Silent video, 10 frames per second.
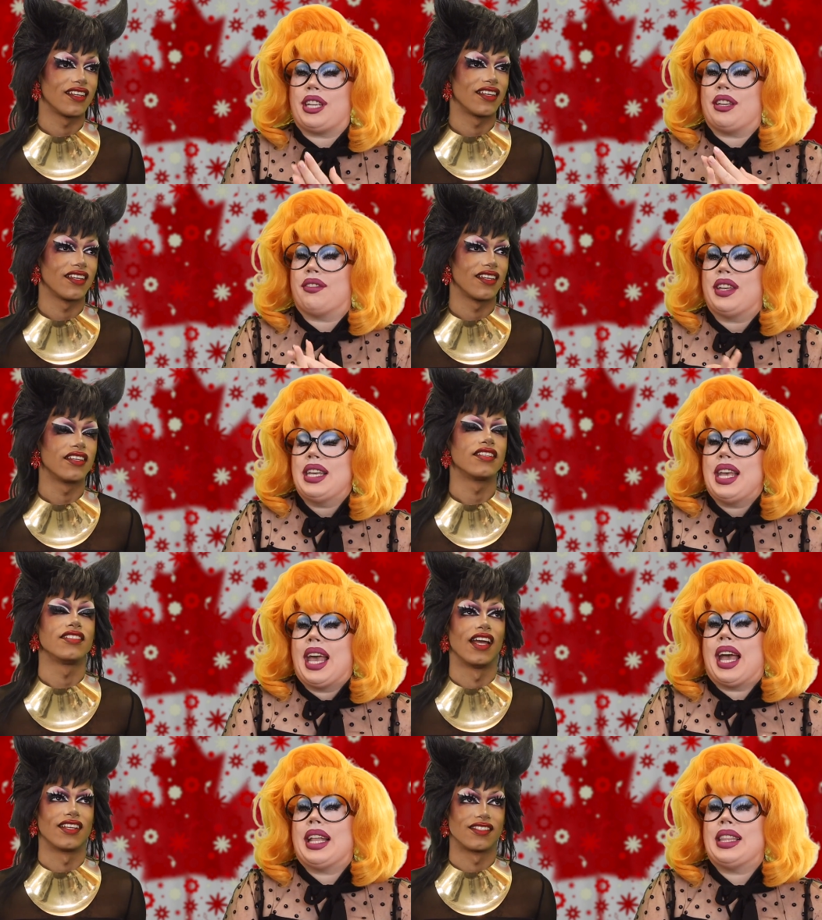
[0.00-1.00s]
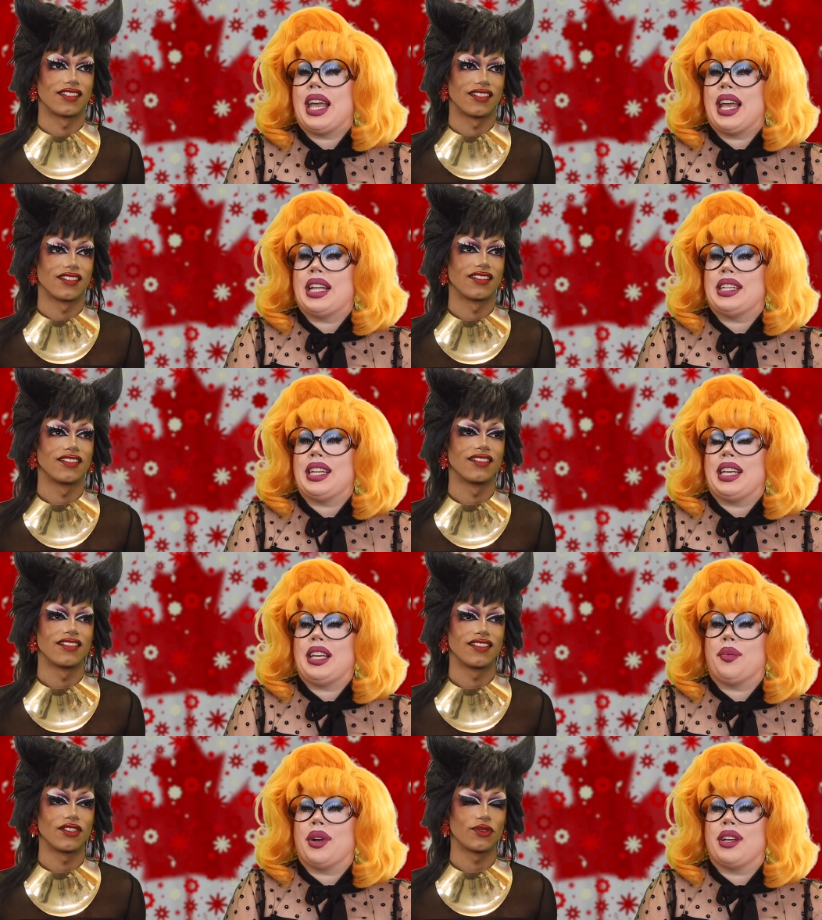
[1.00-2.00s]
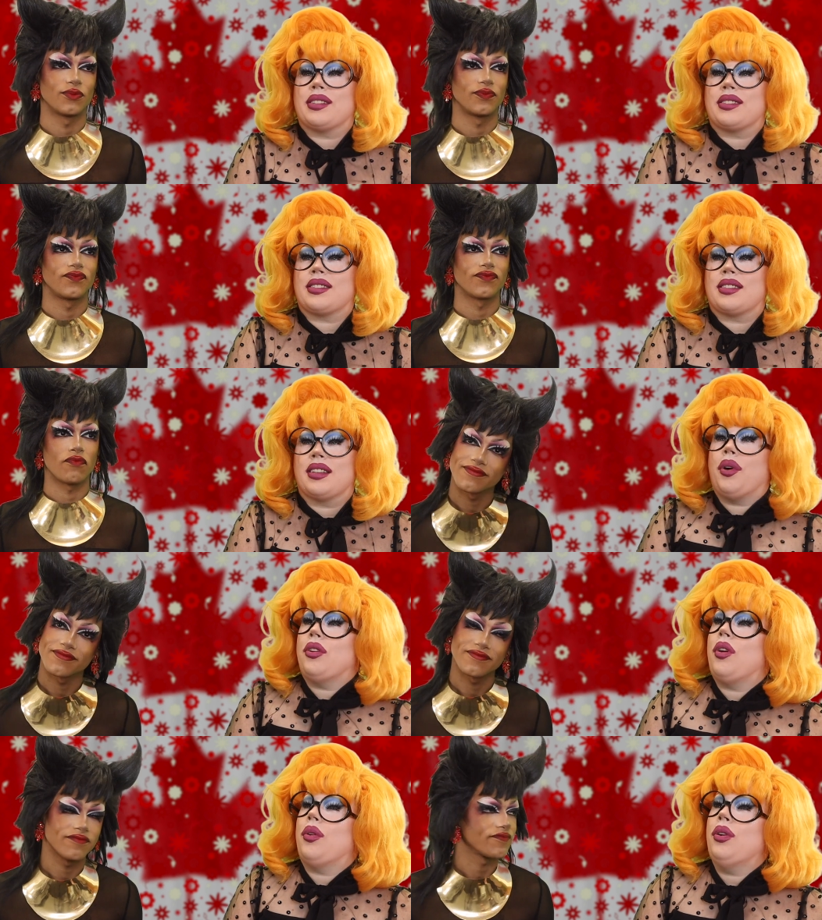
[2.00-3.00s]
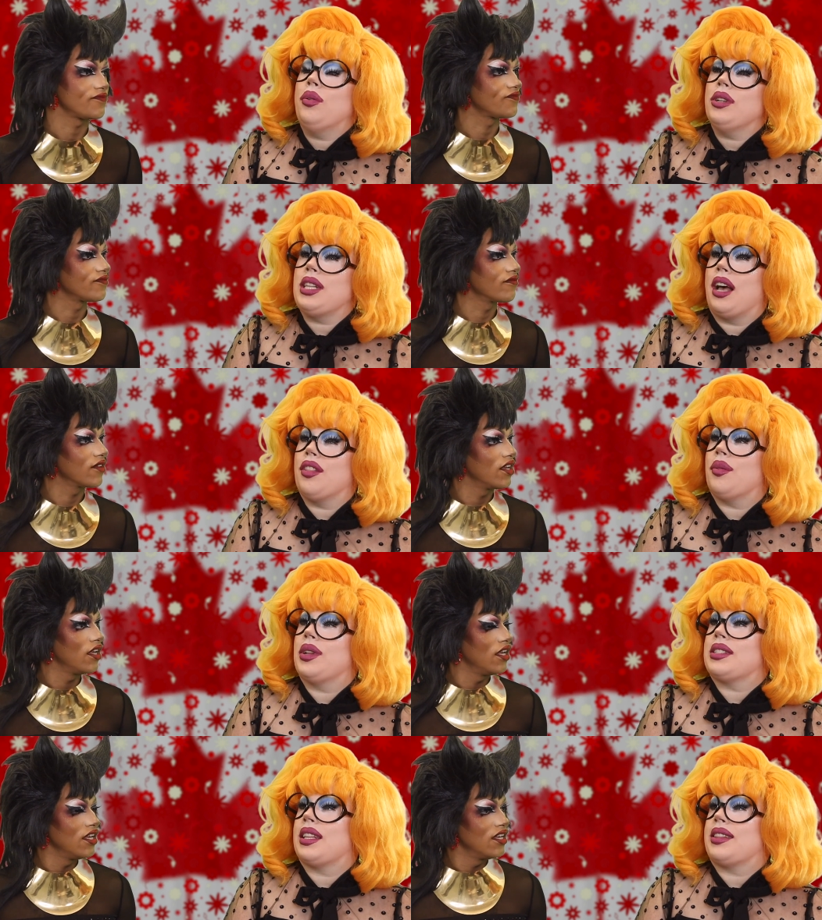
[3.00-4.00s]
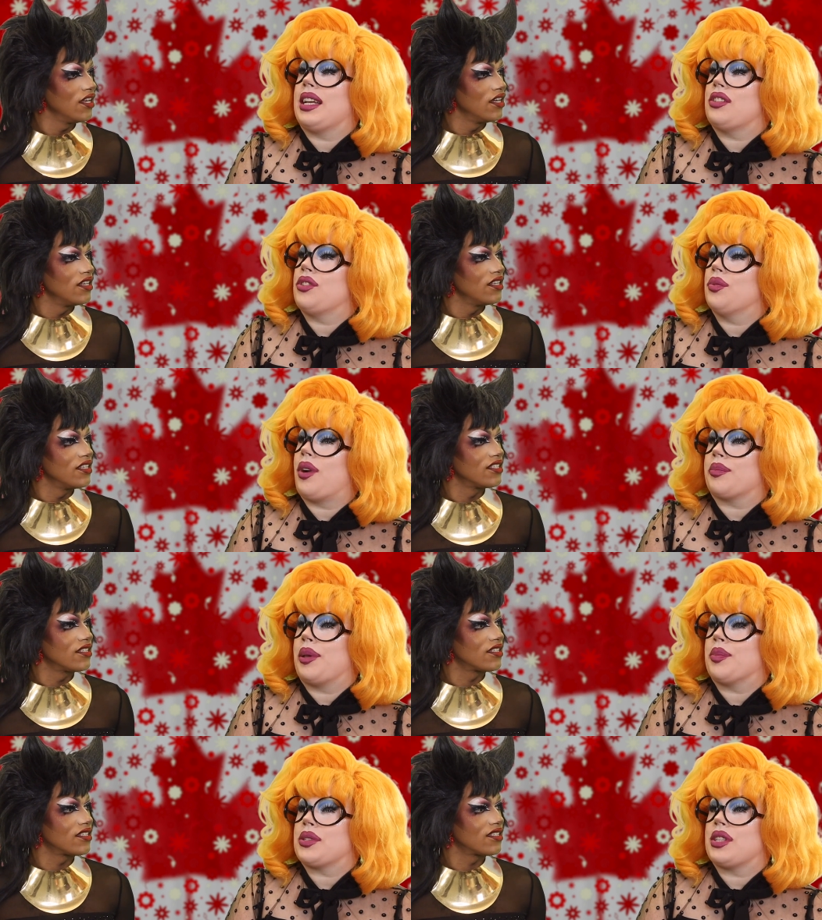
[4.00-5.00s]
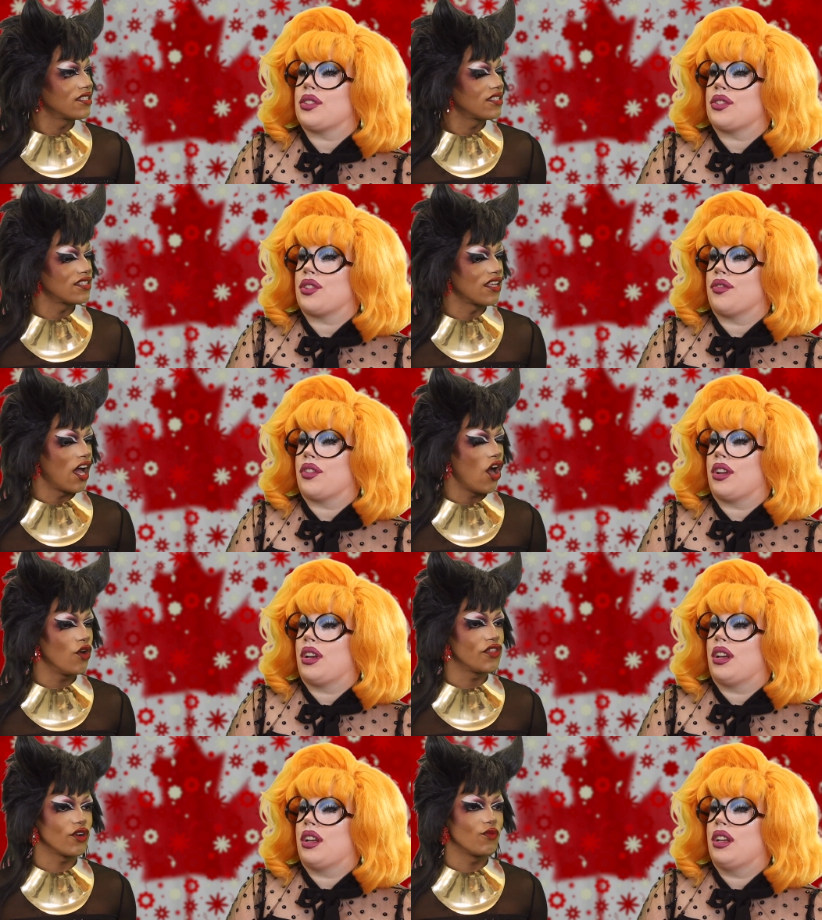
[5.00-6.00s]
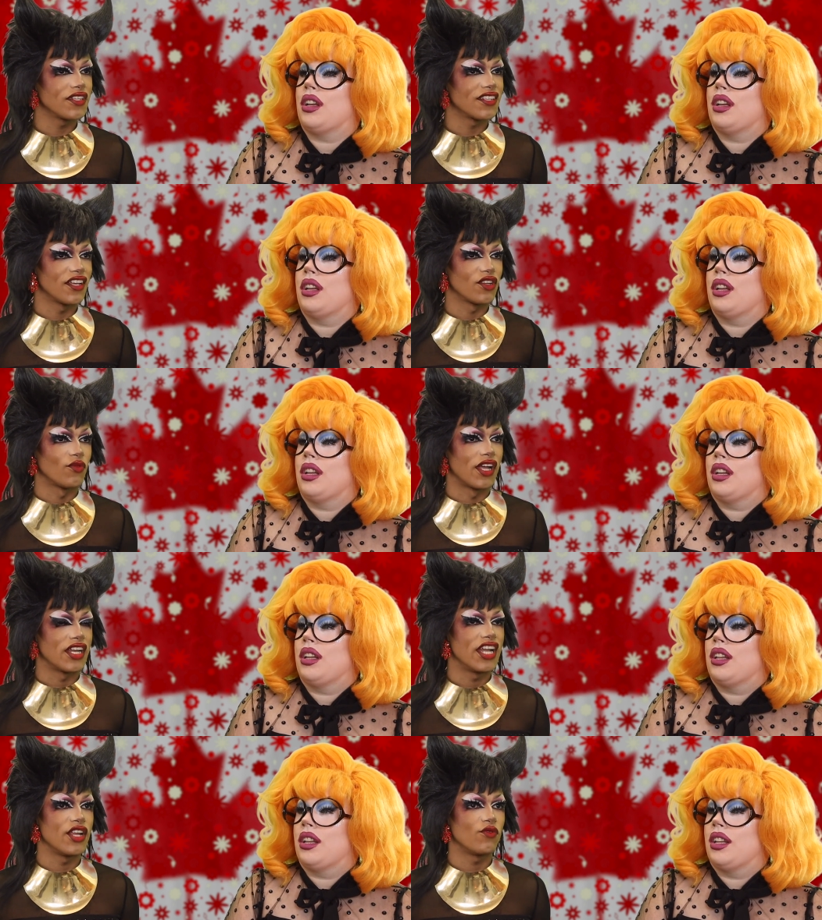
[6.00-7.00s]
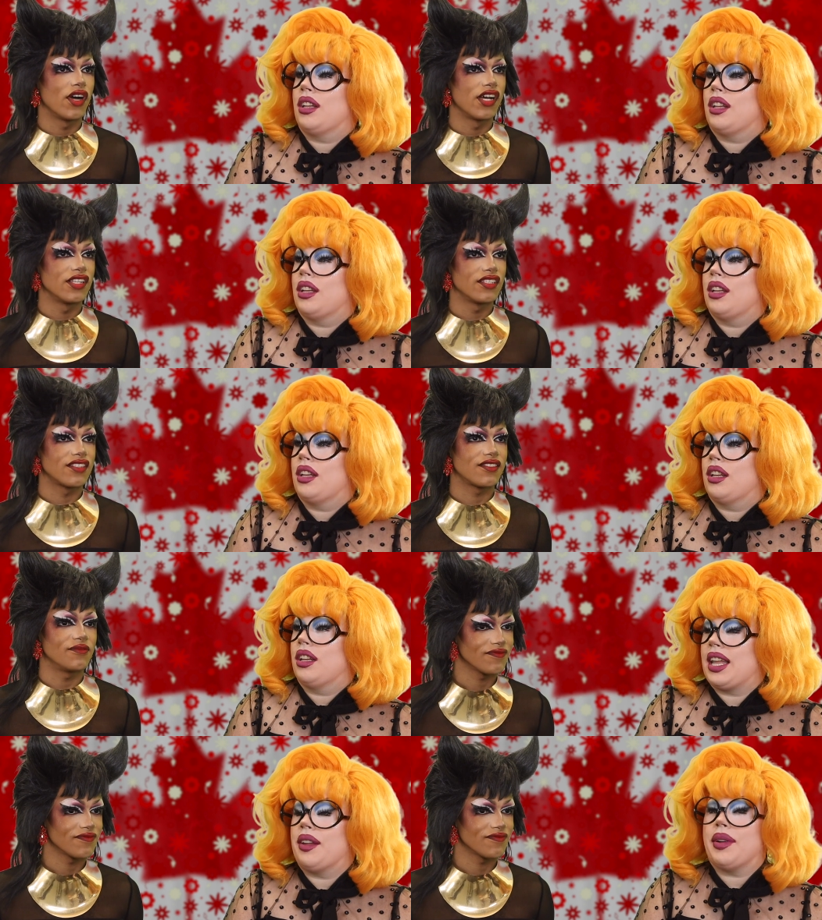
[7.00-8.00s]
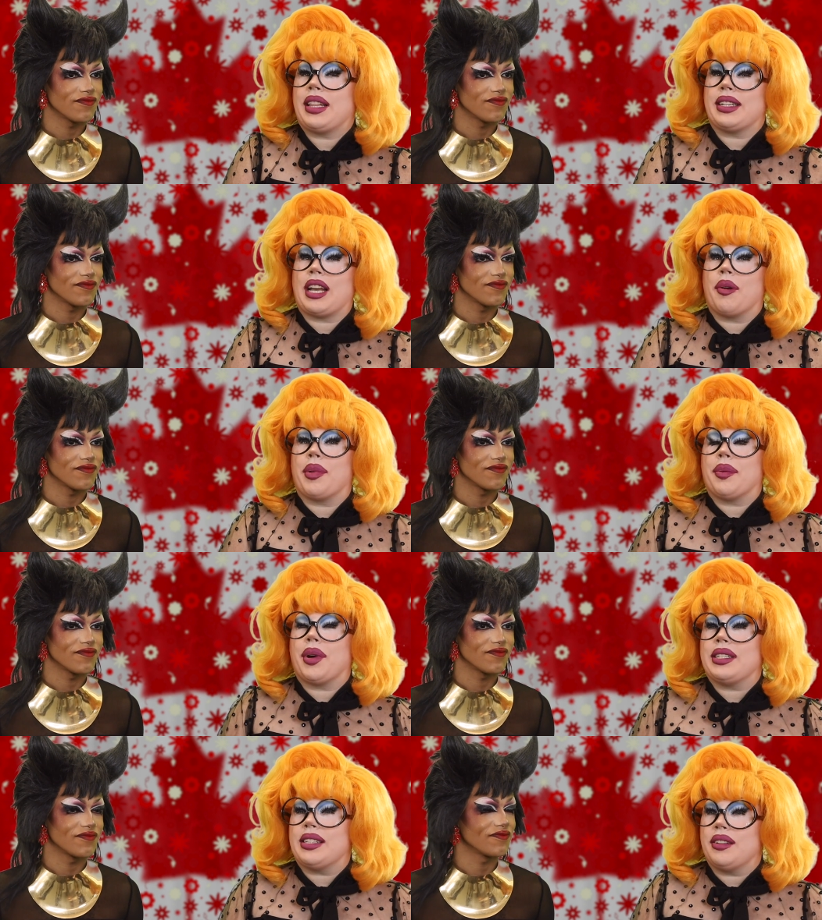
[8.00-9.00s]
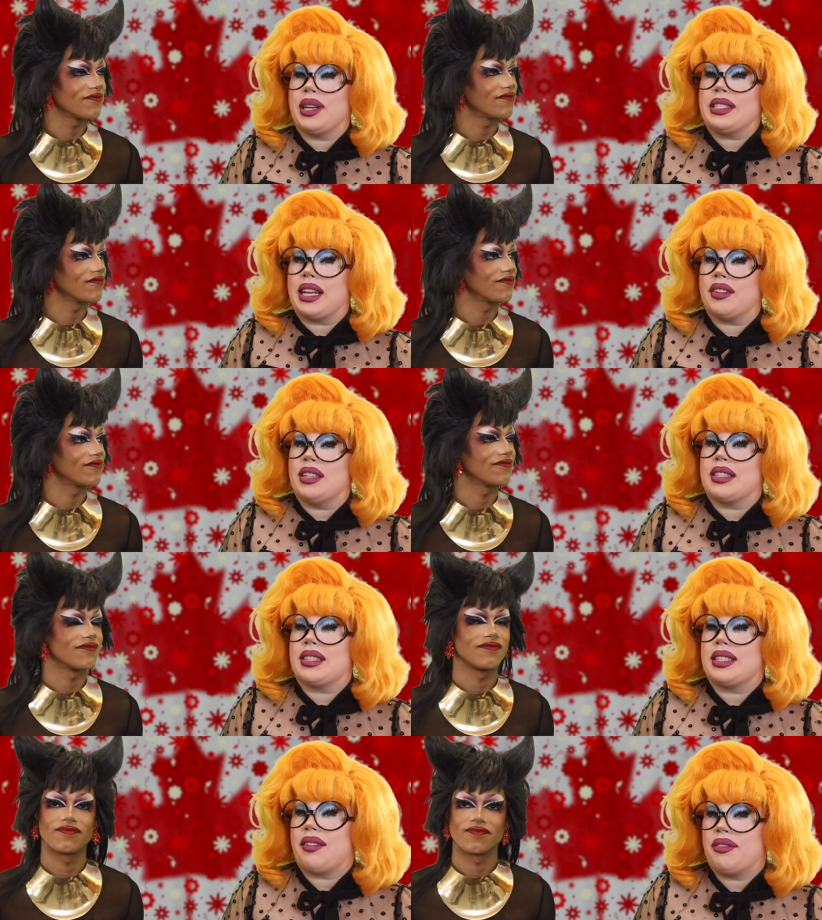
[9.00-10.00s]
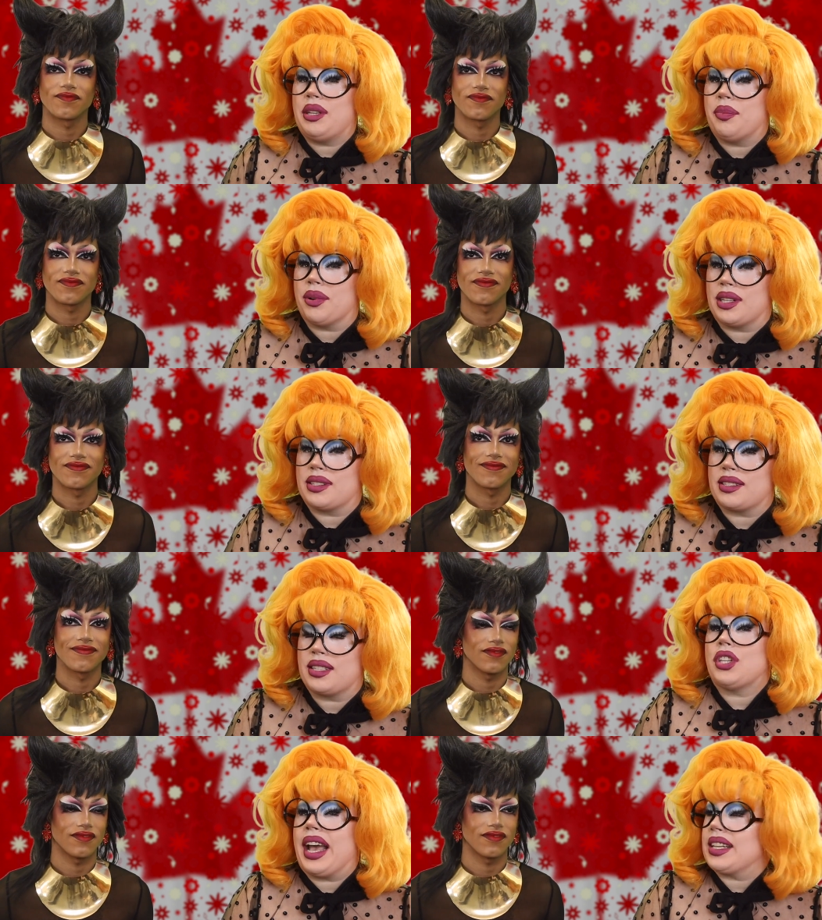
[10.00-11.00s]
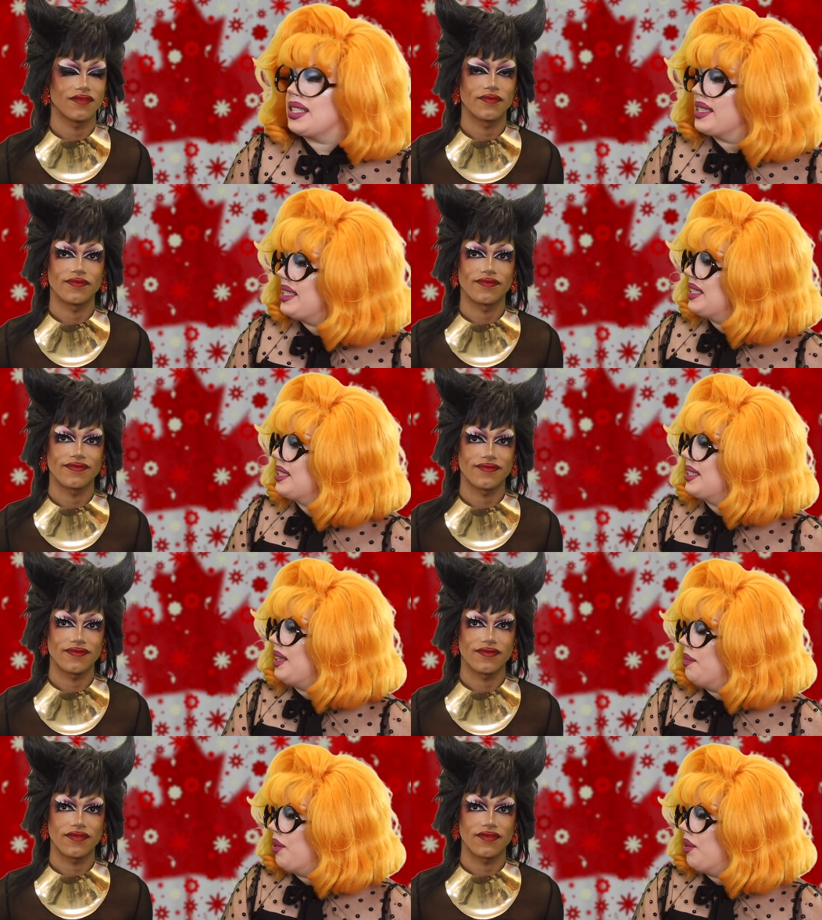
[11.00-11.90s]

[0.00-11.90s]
Speaker 1: Eve. Yes. And then it was, well, no, who was the other ones that they had to do rock, paper, scissors so, over? Oh, there
Speaker 2: was another one. And it was.
Speaker 1: I didn't write that down, but what I did write down is Stephanie Prince has sleep